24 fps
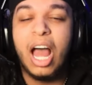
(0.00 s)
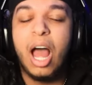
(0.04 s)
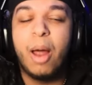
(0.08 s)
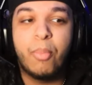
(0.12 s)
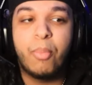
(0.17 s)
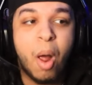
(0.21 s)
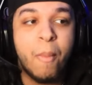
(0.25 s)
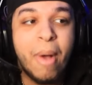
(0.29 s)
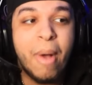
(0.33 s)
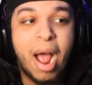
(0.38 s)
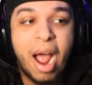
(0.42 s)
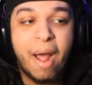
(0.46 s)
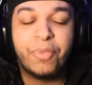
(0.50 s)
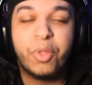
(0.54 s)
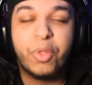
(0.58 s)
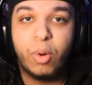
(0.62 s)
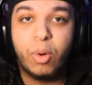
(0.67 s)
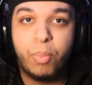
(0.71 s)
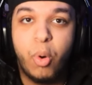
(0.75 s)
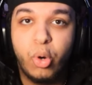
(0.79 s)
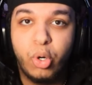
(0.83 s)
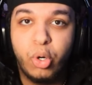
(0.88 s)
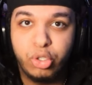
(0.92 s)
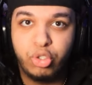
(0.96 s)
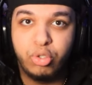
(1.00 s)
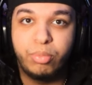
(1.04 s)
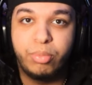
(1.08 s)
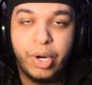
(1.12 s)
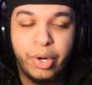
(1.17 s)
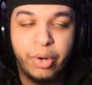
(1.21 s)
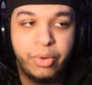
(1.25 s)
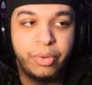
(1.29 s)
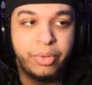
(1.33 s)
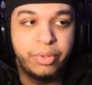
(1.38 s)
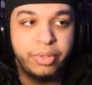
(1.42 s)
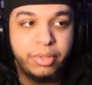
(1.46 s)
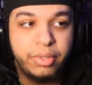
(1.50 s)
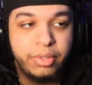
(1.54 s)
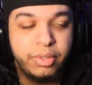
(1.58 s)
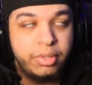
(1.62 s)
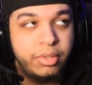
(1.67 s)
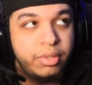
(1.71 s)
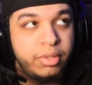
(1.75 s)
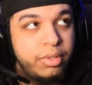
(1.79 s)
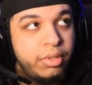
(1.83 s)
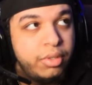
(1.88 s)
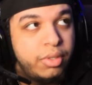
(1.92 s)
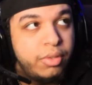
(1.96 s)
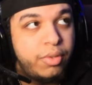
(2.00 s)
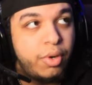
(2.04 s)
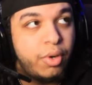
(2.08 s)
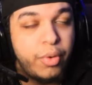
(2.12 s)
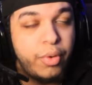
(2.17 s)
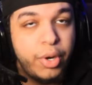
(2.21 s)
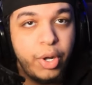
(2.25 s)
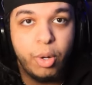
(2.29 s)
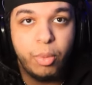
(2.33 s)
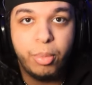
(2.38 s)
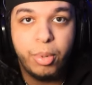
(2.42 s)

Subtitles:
bro. I'm gonna have to report you, bro. For real, bro.